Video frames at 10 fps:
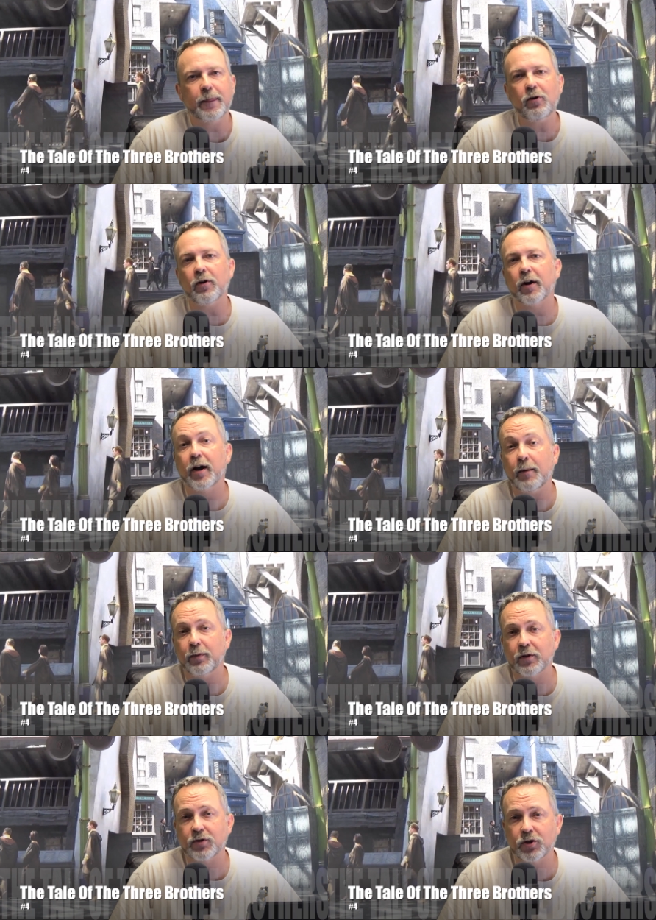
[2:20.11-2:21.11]
there are a
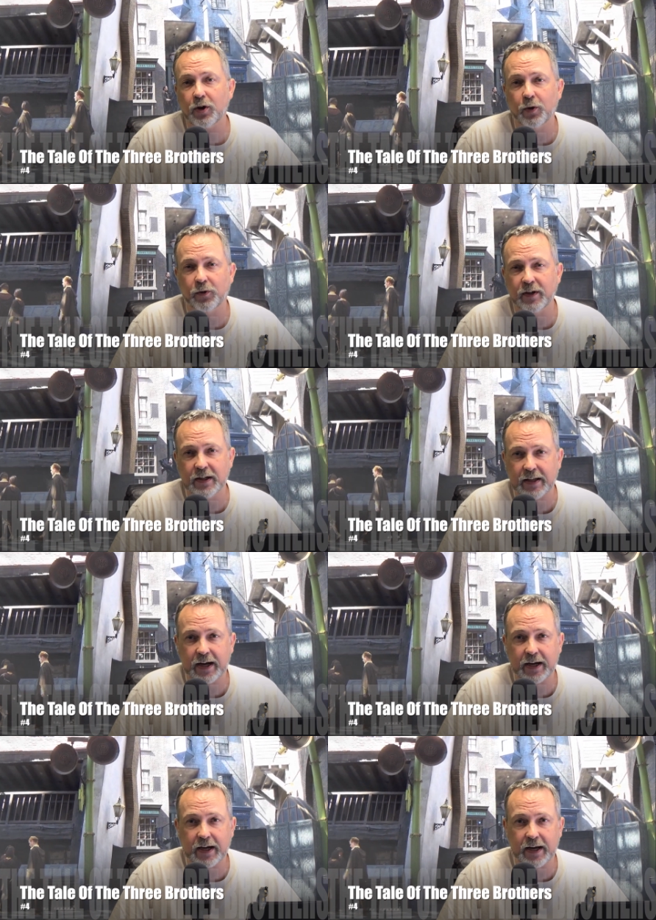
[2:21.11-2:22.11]
couple of shows in the
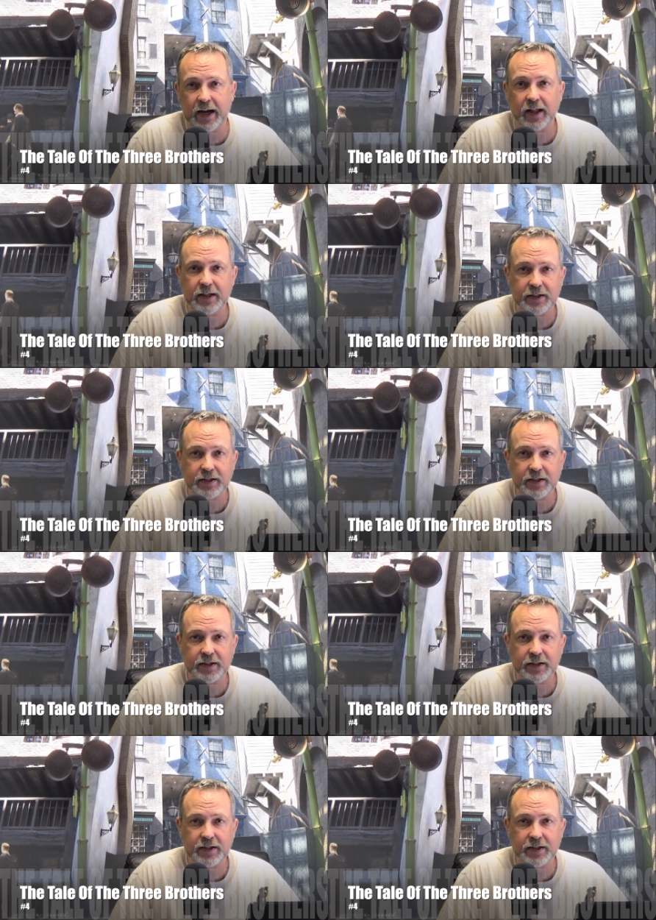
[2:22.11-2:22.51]
Diagon Alley